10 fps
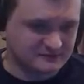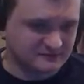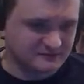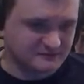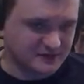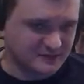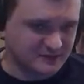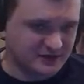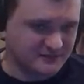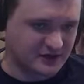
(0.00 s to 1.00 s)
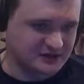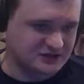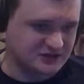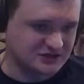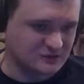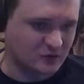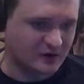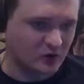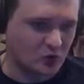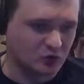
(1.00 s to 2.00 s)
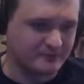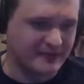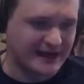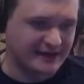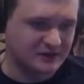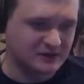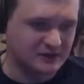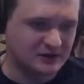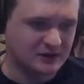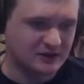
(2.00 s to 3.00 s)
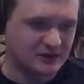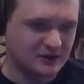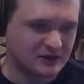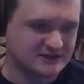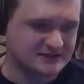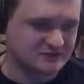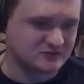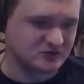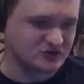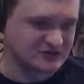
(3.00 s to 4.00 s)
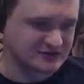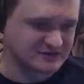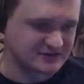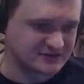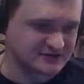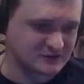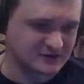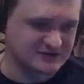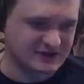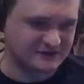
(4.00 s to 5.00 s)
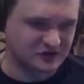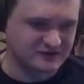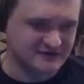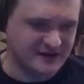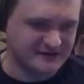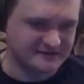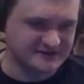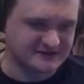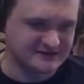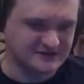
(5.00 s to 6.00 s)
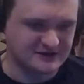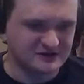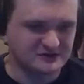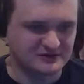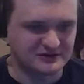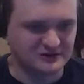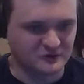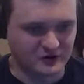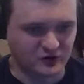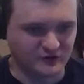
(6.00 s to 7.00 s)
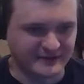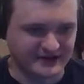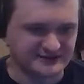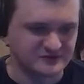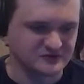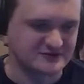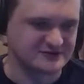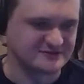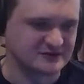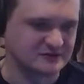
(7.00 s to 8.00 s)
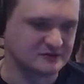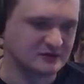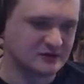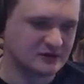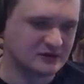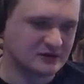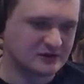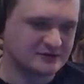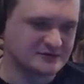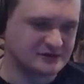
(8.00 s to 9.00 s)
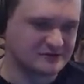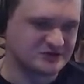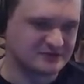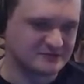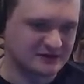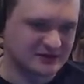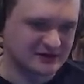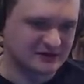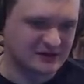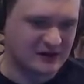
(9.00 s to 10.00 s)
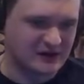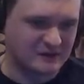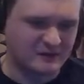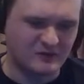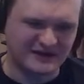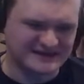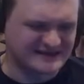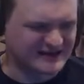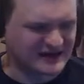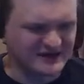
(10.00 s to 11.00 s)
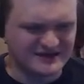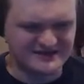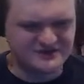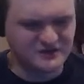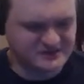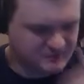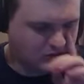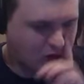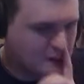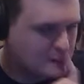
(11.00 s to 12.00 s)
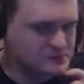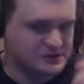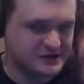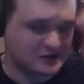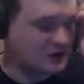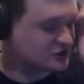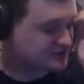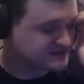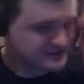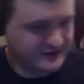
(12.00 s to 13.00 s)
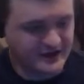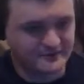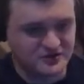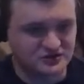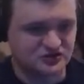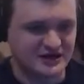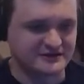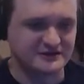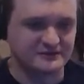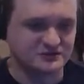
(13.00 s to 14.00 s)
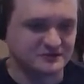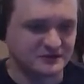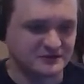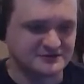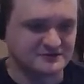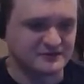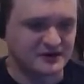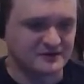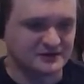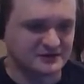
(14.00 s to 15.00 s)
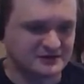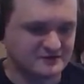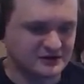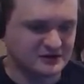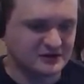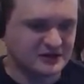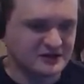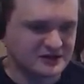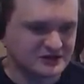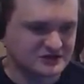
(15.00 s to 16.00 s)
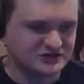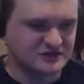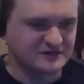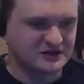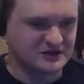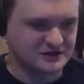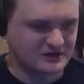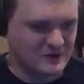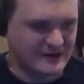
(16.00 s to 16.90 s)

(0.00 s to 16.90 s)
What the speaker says: but pretty much you want to hold back to reduce your speed. So once you have close to the amount of distance you need, you want to hold back to reduce your speed. So double jump, kick. Like I said, easiest way is probably the long jump starting out, but you can try the double jump kick because you're probably going to need them later. And you can just jump in here and grab